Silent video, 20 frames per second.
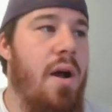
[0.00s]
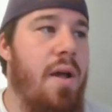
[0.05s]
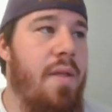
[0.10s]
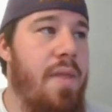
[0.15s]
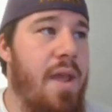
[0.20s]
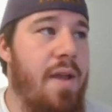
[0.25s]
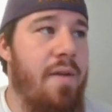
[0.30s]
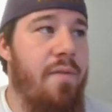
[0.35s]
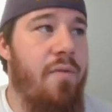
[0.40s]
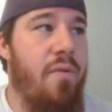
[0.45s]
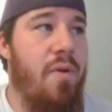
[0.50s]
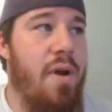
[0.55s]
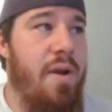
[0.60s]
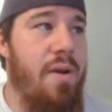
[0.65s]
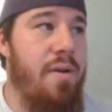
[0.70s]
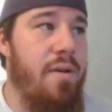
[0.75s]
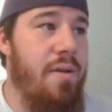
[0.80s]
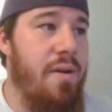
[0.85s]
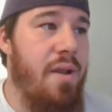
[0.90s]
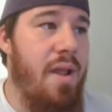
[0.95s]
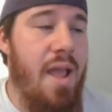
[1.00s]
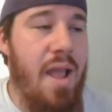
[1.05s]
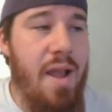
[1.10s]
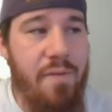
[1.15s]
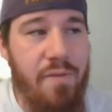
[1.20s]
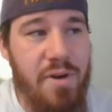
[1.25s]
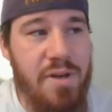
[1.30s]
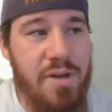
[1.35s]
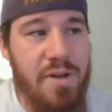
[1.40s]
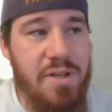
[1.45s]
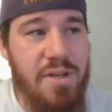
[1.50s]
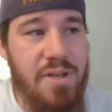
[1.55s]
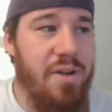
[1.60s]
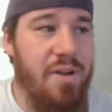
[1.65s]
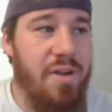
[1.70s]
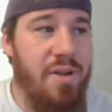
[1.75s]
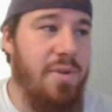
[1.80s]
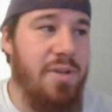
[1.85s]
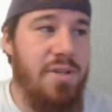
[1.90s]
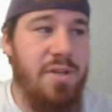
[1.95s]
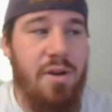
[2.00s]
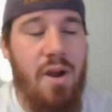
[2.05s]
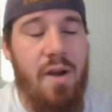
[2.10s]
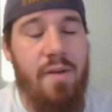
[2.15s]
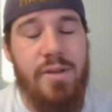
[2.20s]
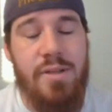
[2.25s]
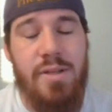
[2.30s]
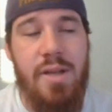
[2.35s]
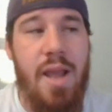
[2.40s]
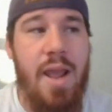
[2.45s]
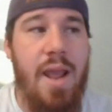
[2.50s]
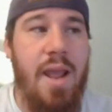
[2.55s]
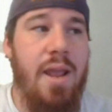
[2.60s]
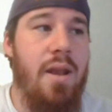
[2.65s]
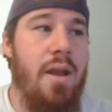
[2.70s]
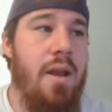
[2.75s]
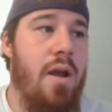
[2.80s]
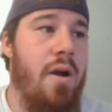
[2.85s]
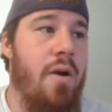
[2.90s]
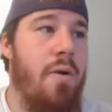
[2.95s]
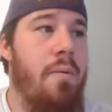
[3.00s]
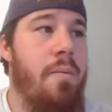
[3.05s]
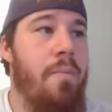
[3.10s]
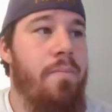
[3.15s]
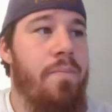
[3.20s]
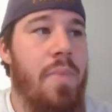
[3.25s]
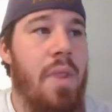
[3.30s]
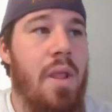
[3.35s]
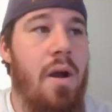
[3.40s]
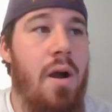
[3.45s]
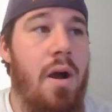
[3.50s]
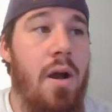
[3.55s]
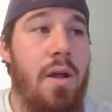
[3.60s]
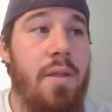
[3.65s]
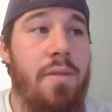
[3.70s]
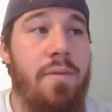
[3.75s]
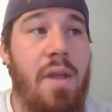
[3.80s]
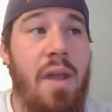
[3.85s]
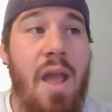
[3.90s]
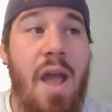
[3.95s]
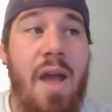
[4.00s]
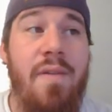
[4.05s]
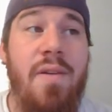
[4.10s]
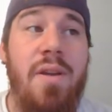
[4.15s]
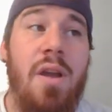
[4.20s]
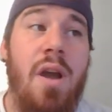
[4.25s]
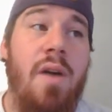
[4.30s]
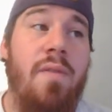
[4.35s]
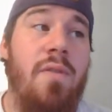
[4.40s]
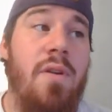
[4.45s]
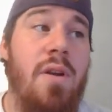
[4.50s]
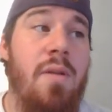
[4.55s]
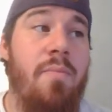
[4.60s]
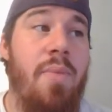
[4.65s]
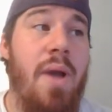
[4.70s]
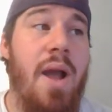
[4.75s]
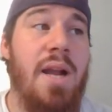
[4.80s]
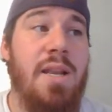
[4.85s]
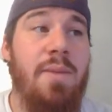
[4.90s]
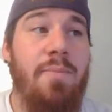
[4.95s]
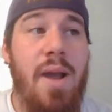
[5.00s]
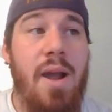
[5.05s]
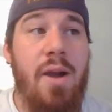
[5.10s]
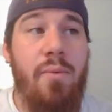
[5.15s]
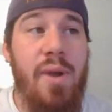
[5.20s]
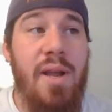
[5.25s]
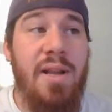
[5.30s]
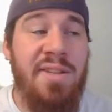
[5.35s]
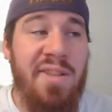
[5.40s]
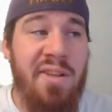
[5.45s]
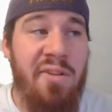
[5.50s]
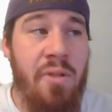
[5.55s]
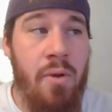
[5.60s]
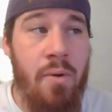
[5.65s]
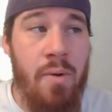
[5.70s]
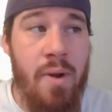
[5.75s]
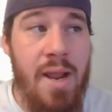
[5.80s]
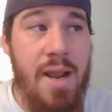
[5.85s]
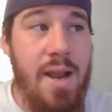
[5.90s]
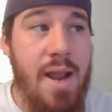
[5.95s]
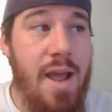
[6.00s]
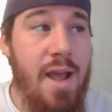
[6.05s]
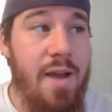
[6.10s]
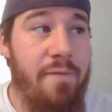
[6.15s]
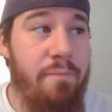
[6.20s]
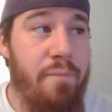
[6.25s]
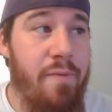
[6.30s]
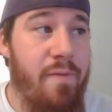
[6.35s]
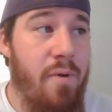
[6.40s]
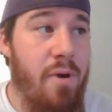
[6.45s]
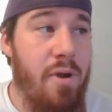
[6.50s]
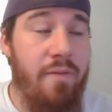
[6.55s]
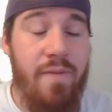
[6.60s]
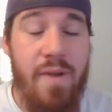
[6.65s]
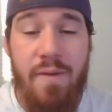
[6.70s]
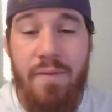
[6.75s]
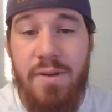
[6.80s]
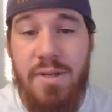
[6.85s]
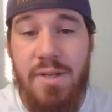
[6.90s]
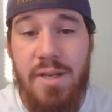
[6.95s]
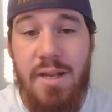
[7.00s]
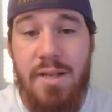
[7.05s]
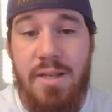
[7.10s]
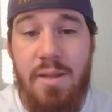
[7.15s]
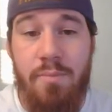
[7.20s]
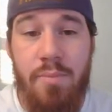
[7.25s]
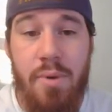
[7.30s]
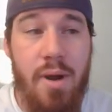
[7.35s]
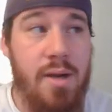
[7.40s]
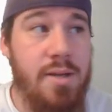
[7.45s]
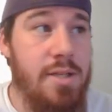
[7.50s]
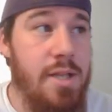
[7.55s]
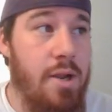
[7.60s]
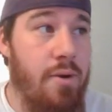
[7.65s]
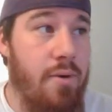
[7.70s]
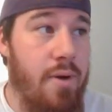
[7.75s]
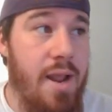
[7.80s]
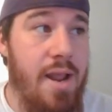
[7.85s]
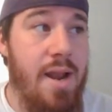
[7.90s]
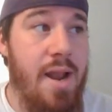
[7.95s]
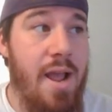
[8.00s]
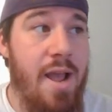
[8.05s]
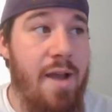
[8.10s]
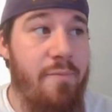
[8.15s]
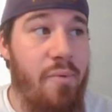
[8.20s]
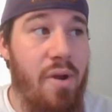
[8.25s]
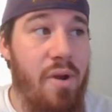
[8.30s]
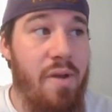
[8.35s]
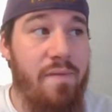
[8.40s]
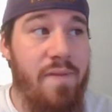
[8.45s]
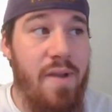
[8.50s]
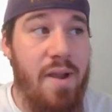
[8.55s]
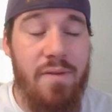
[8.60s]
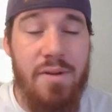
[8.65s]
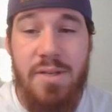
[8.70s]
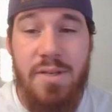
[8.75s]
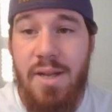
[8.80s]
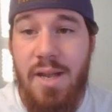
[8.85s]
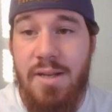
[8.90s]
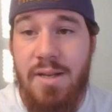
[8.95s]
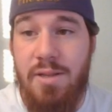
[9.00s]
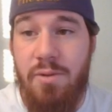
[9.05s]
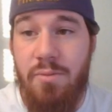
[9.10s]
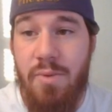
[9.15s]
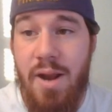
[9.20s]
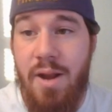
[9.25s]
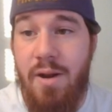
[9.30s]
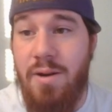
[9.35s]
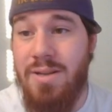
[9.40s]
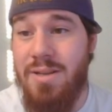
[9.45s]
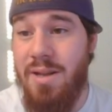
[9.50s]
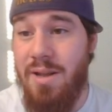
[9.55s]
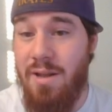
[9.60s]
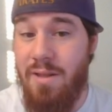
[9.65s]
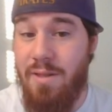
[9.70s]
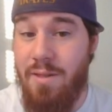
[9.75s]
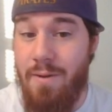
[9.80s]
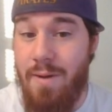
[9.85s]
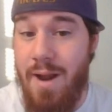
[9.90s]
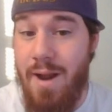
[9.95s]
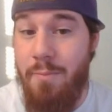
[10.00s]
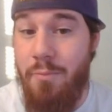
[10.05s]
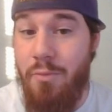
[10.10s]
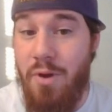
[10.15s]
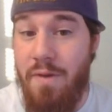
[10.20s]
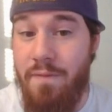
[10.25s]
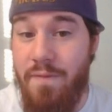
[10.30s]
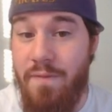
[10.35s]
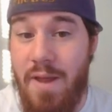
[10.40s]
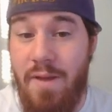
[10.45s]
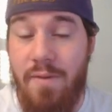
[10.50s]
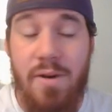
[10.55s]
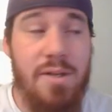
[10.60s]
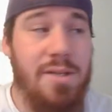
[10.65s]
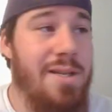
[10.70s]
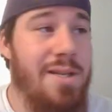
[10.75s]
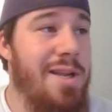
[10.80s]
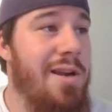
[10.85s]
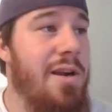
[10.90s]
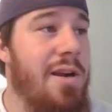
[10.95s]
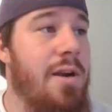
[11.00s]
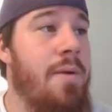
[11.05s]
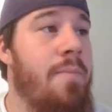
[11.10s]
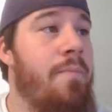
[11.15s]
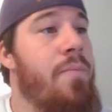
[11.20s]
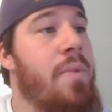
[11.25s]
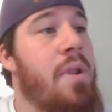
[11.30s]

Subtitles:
They have won every single game this year, obviously 8-0. They haven't covered in back-to-back weeks, though. They were 8.5-point favorites against the Bucs. They were 8.5-point favorites against the Raiders. They're 8-point favorites here.